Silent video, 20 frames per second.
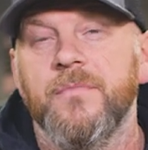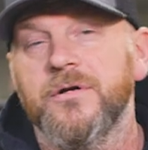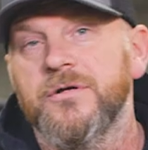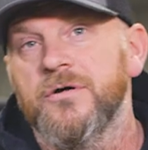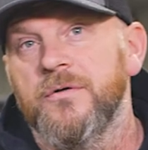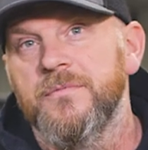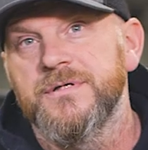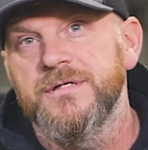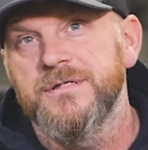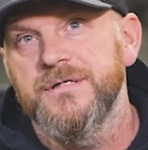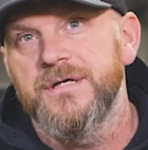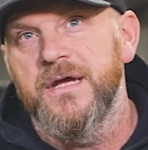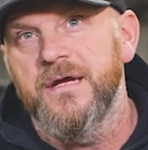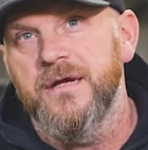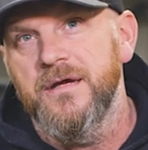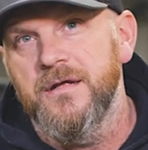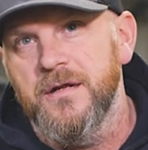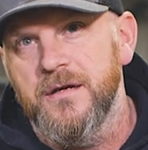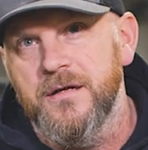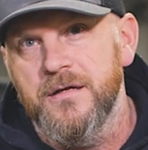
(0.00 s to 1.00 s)
but Toby says he
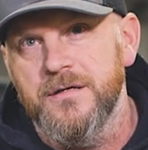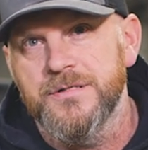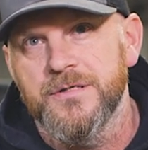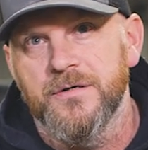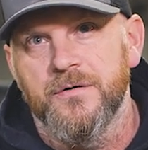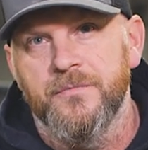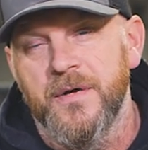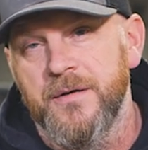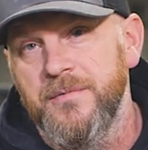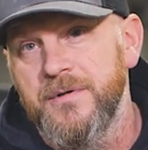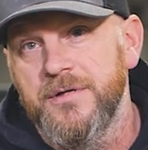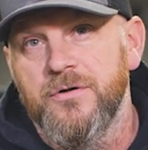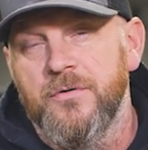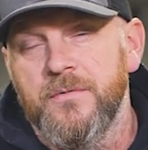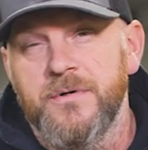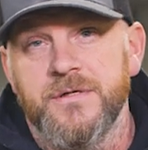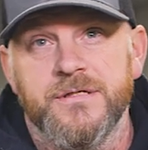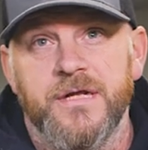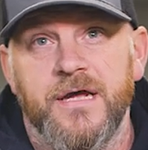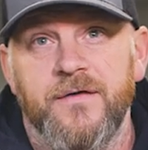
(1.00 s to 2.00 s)
can't get any, so maybe
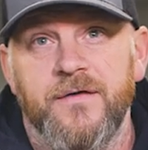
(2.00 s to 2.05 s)
Toby doesn't